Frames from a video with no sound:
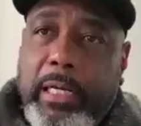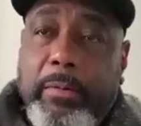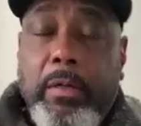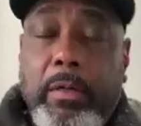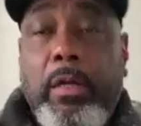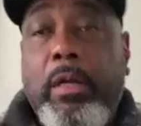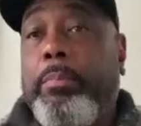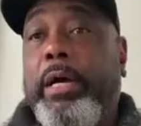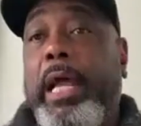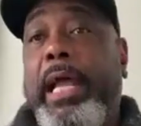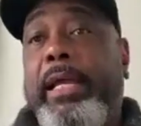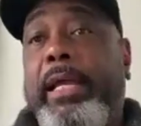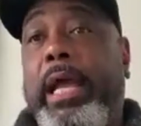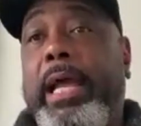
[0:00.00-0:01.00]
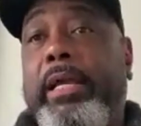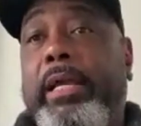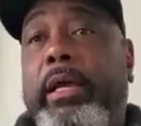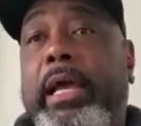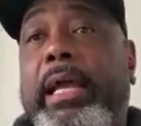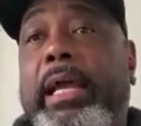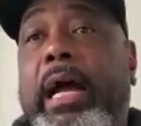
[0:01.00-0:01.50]
yeah. But hey,
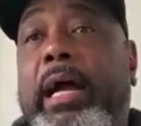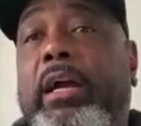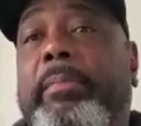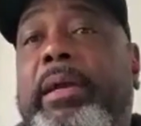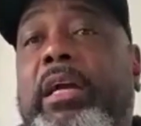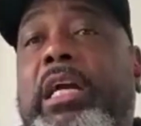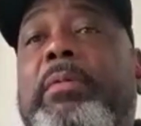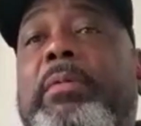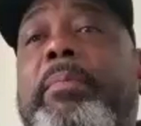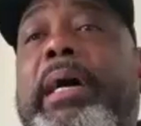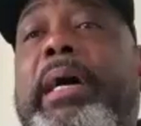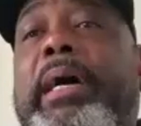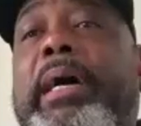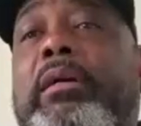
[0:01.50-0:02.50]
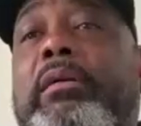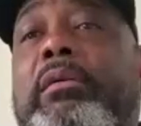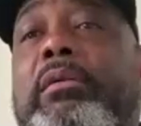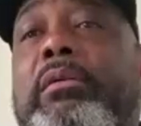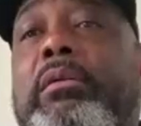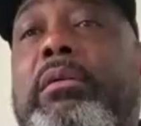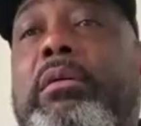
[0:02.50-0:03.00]
hey, hey, Iron Man coming back.
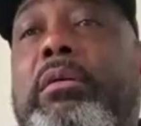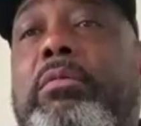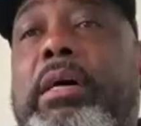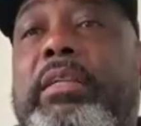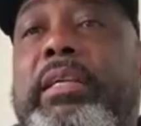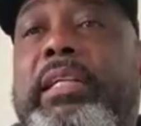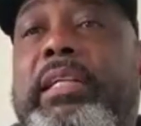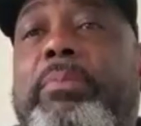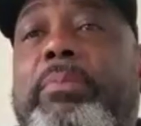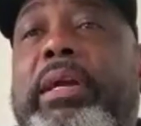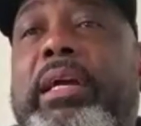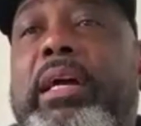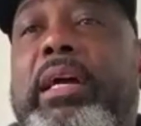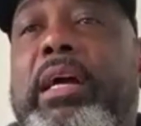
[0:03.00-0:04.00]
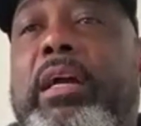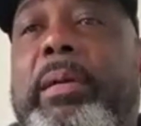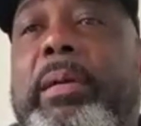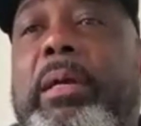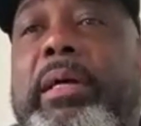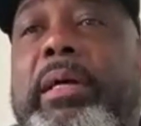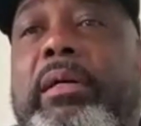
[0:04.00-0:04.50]
Why do you think they bringing Iron
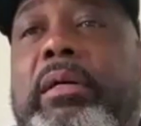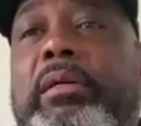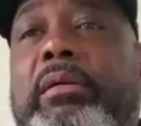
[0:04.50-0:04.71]
Man back?